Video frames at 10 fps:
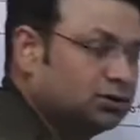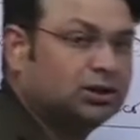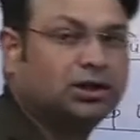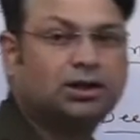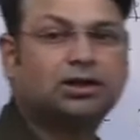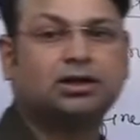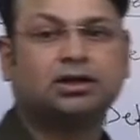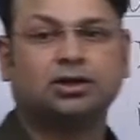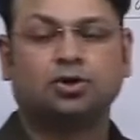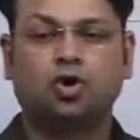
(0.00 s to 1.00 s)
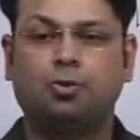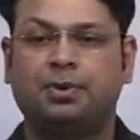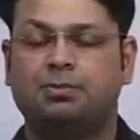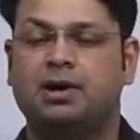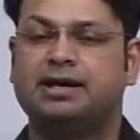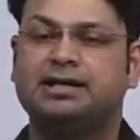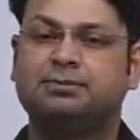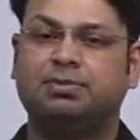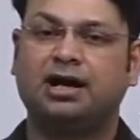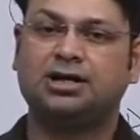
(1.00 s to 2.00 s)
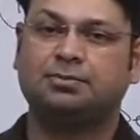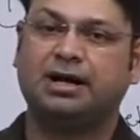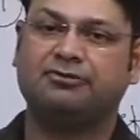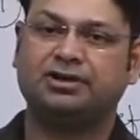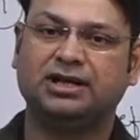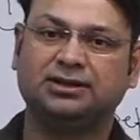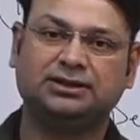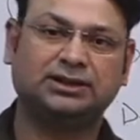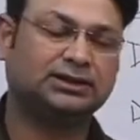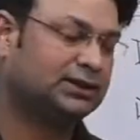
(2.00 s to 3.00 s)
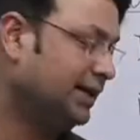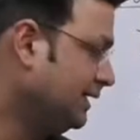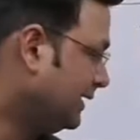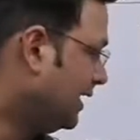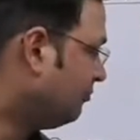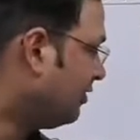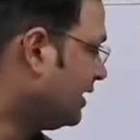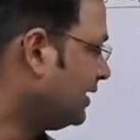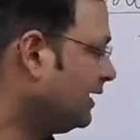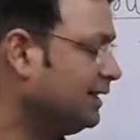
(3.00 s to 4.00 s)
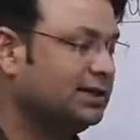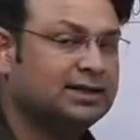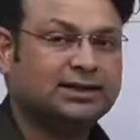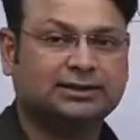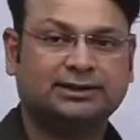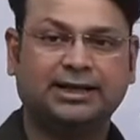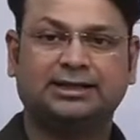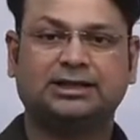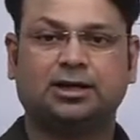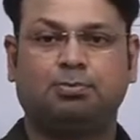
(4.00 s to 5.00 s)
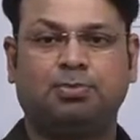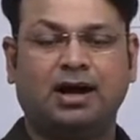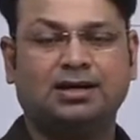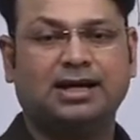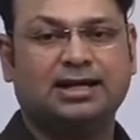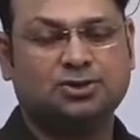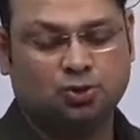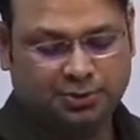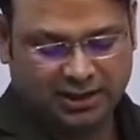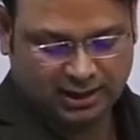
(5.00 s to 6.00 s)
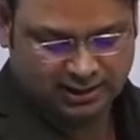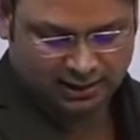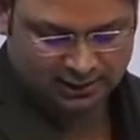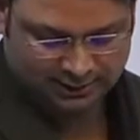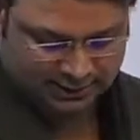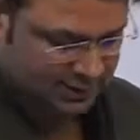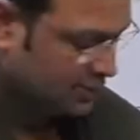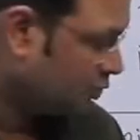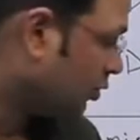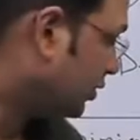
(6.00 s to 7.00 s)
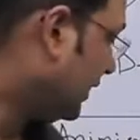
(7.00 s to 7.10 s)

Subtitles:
the copper mining plant by Vedanta, right? And finally, that plant has to be annulled. So